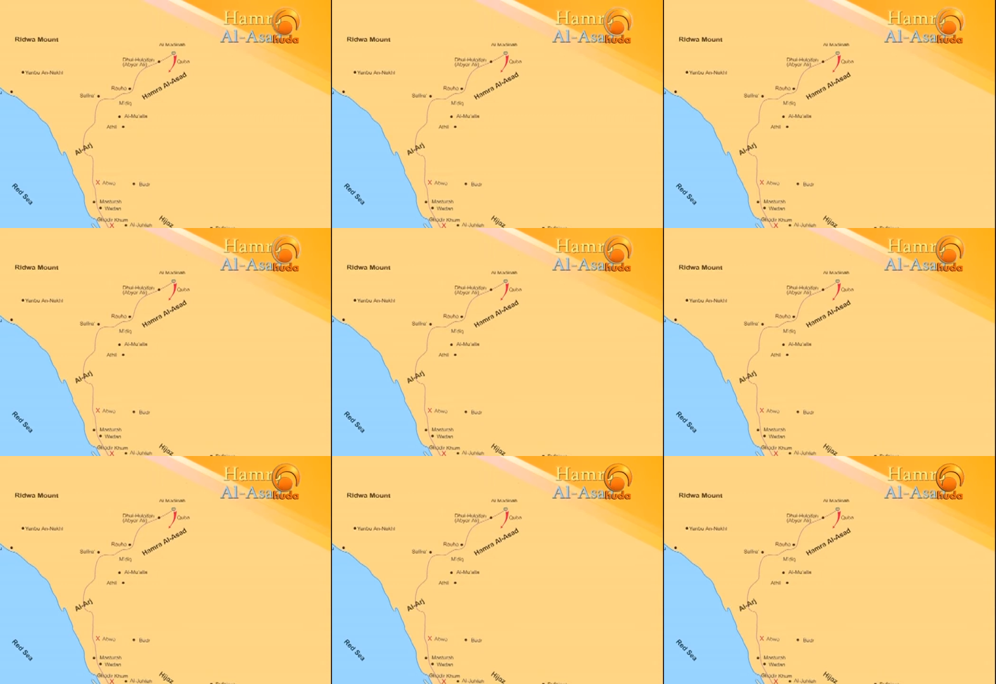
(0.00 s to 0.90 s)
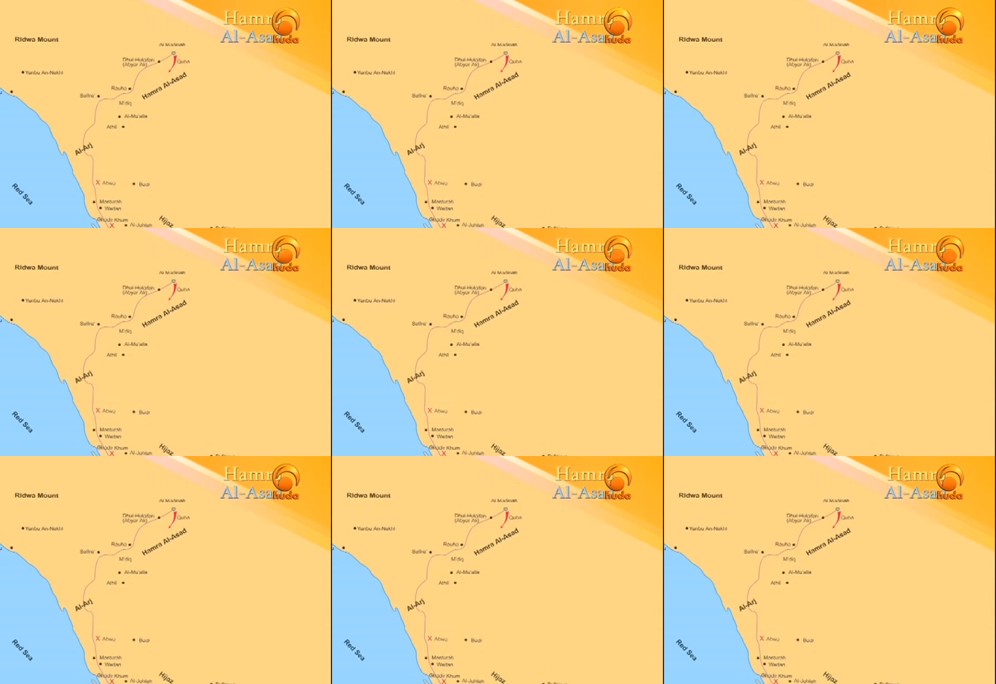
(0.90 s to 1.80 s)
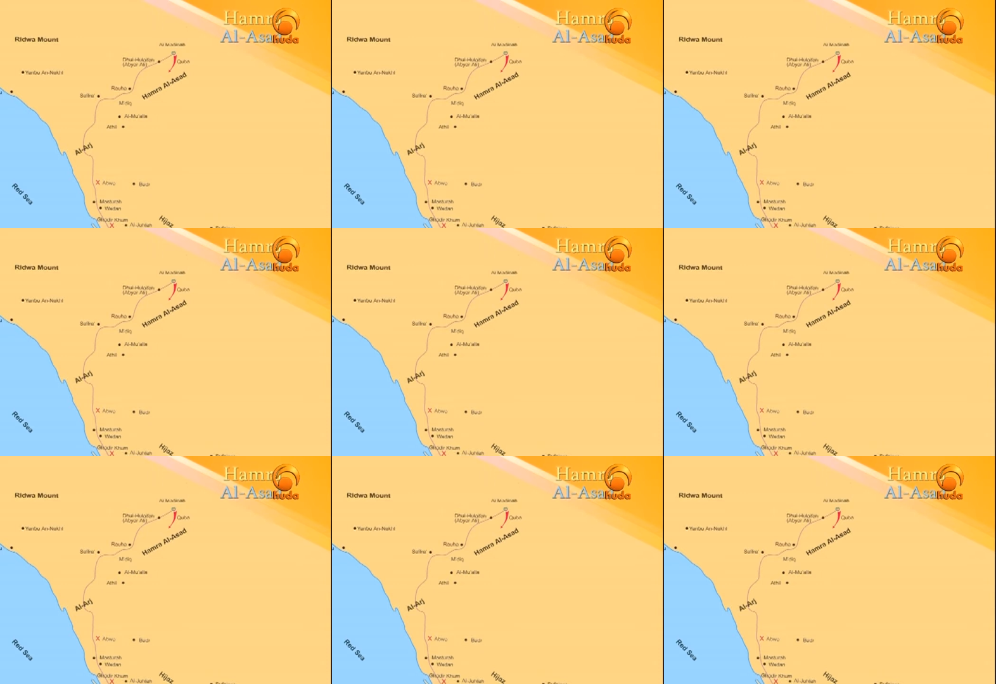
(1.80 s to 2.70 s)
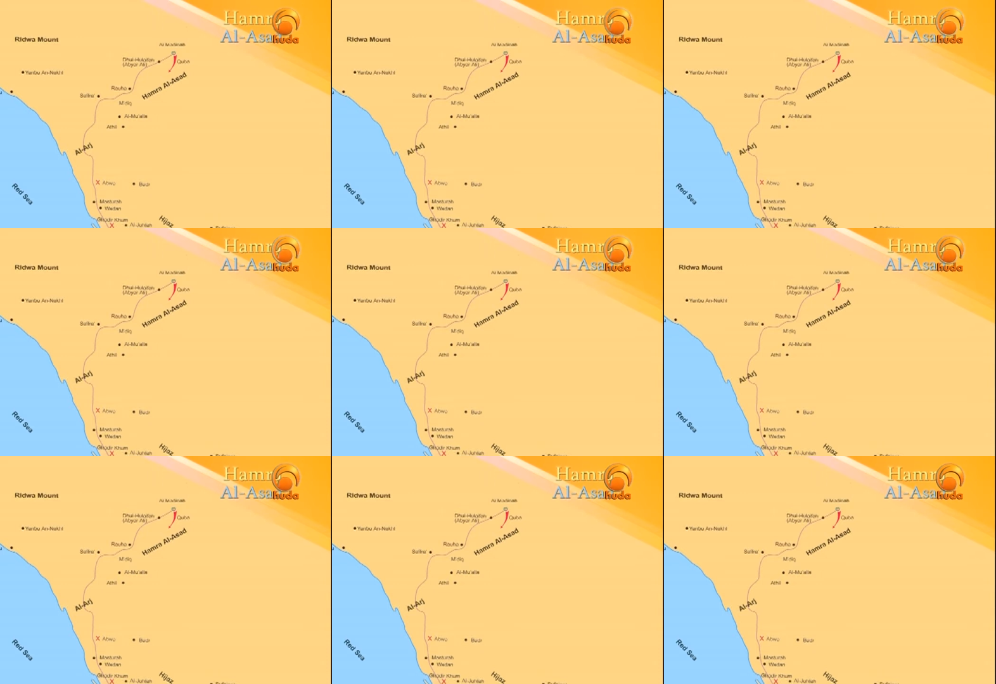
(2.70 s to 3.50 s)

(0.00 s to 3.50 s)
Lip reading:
Nobody's mouth can be seen.